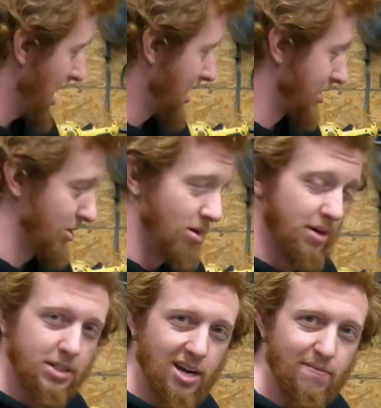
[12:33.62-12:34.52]
as
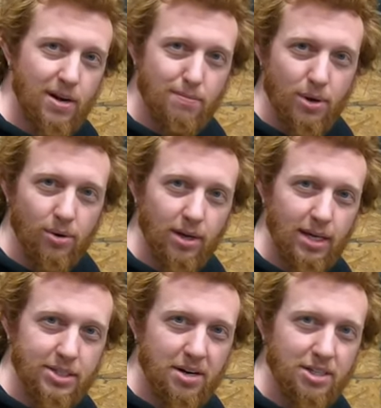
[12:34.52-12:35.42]
long as I've been building
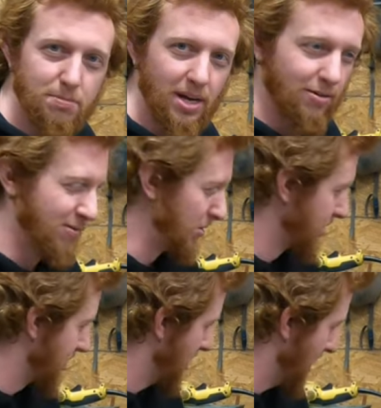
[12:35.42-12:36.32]
exhaust manifolds,